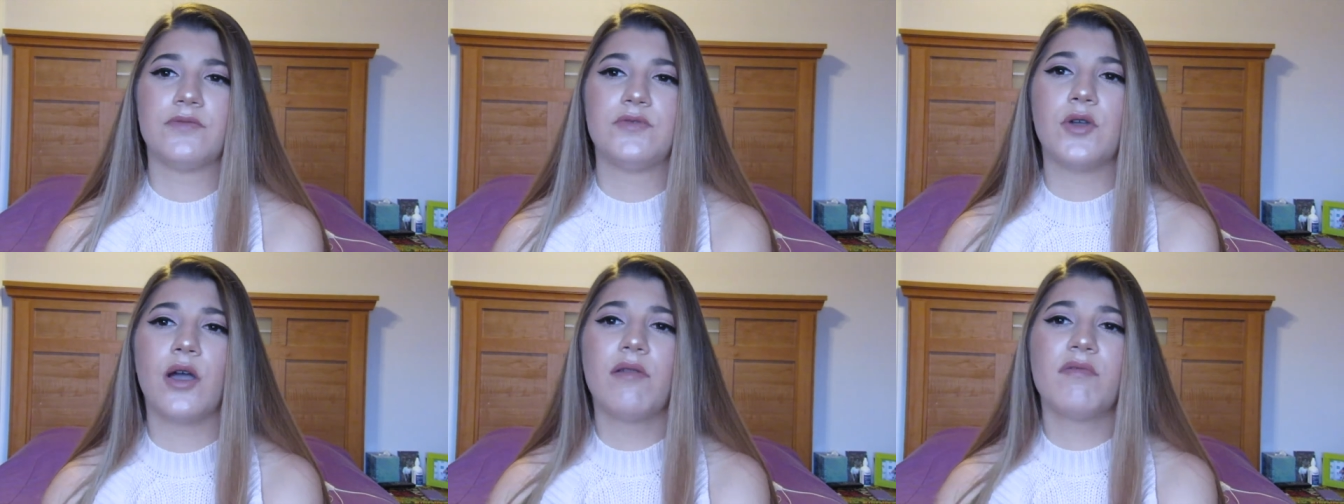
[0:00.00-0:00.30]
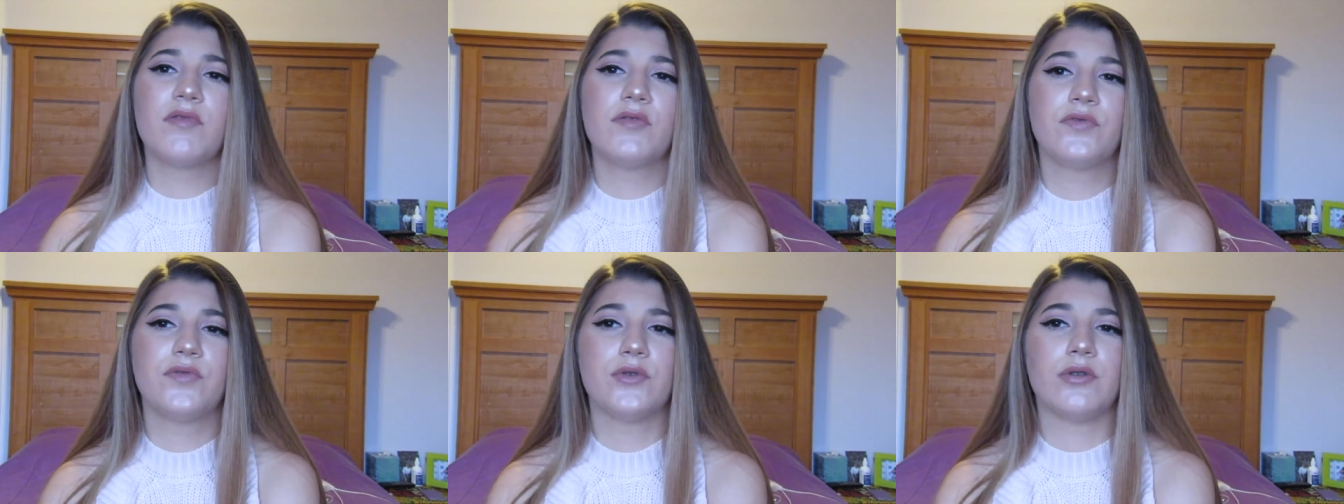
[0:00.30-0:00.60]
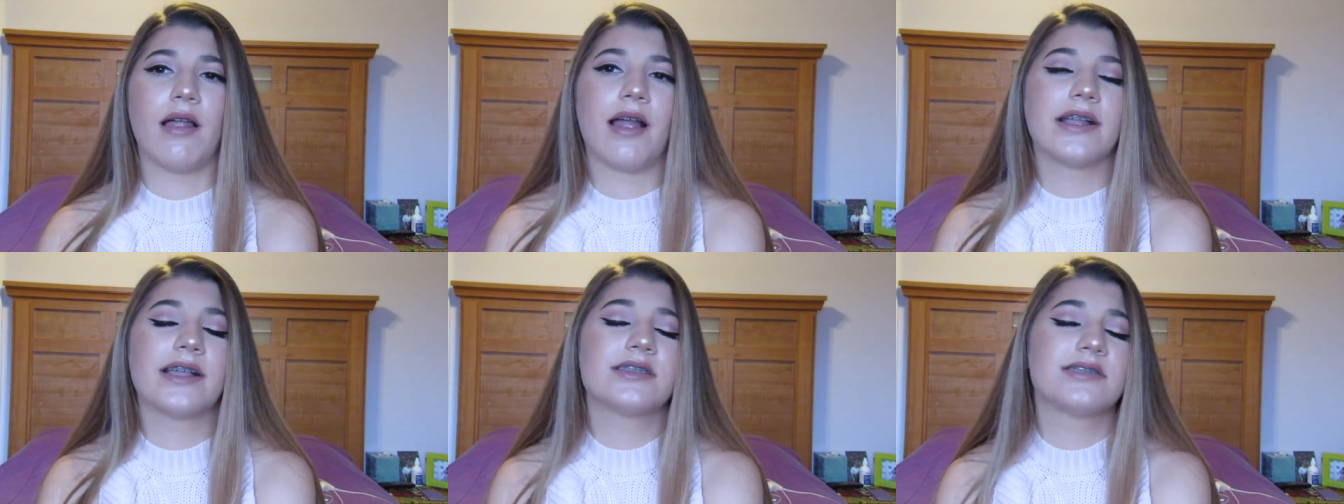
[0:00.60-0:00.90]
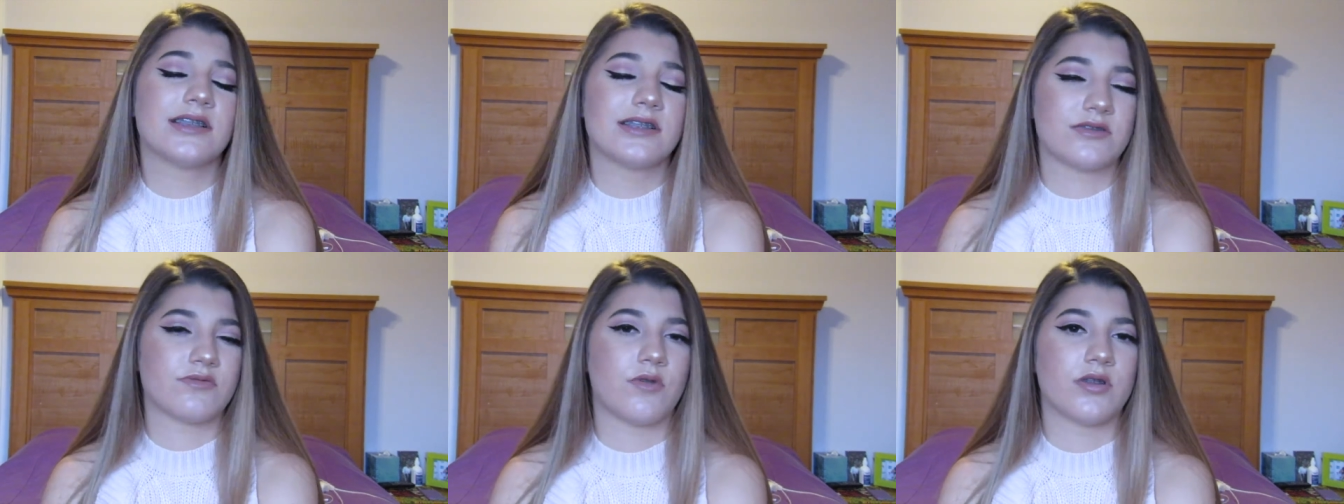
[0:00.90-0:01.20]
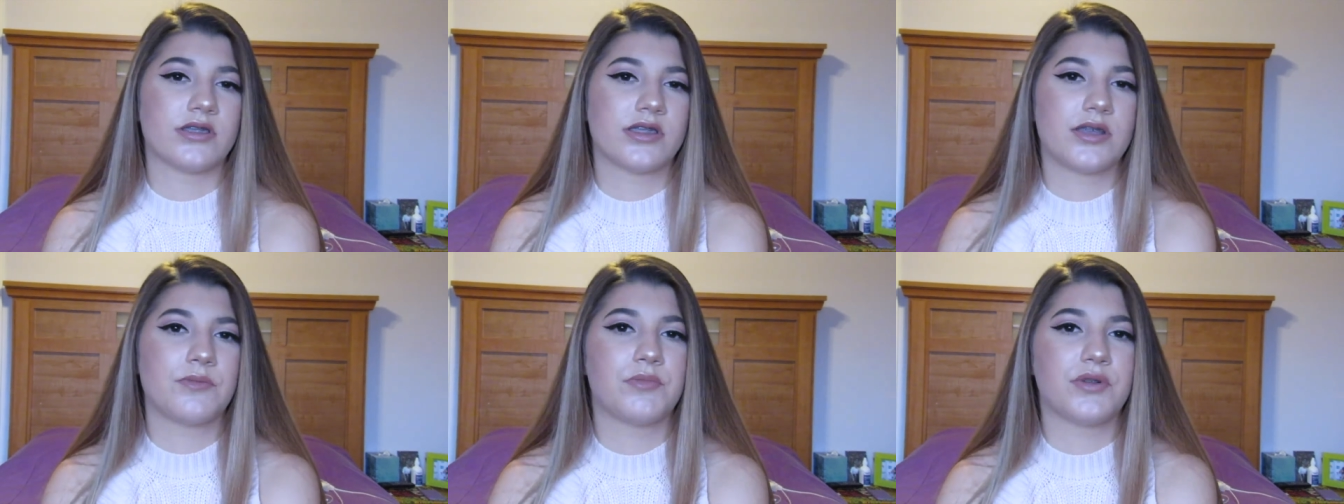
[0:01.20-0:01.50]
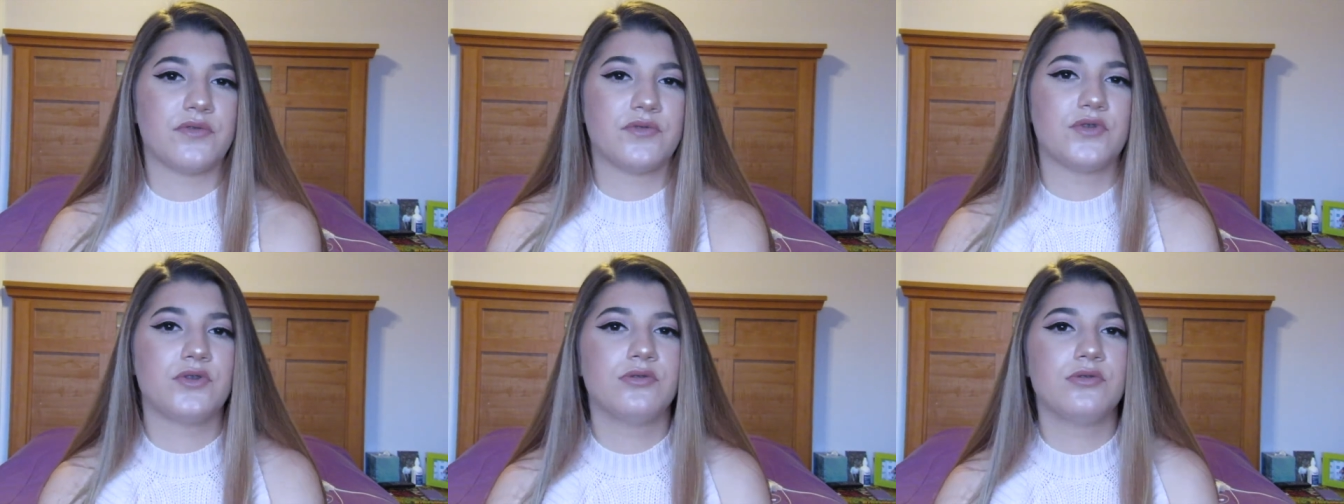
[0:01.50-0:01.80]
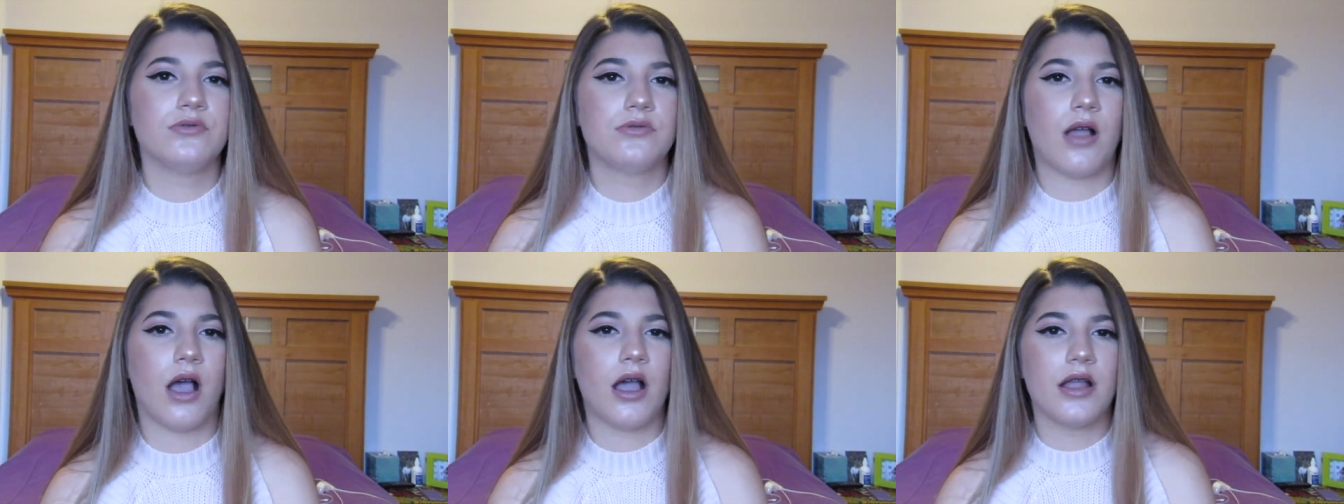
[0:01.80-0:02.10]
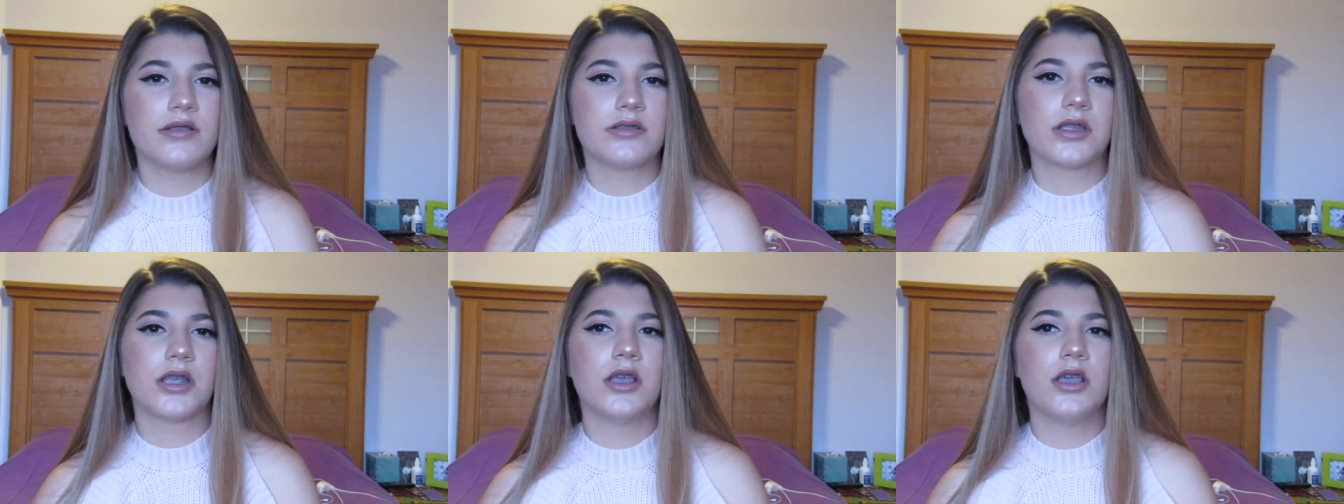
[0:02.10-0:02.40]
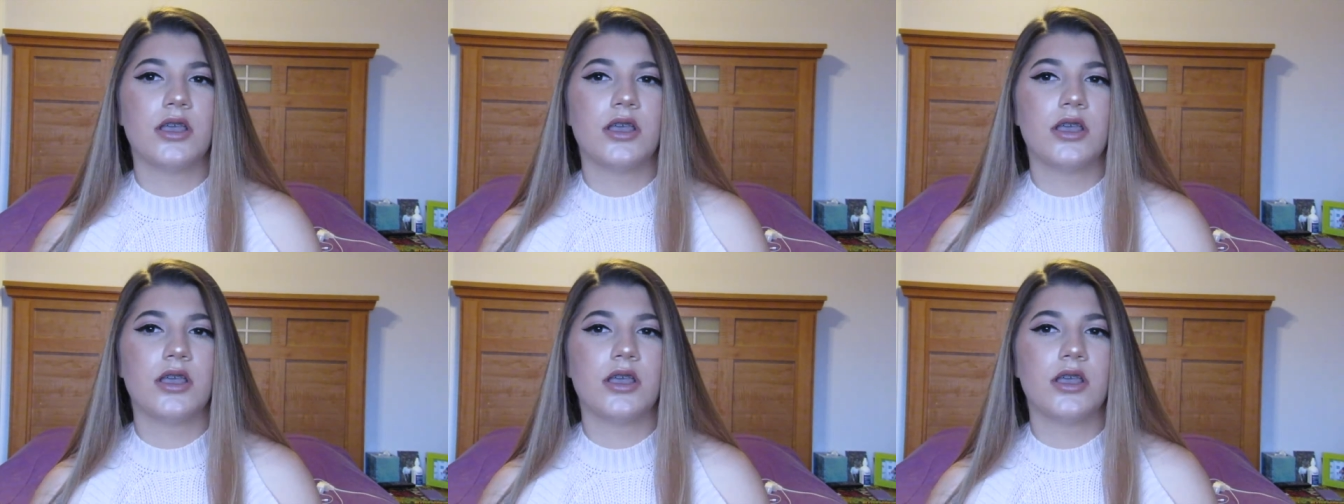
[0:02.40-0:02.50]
If you hunt for food, I guess that's one thing, but if you hunt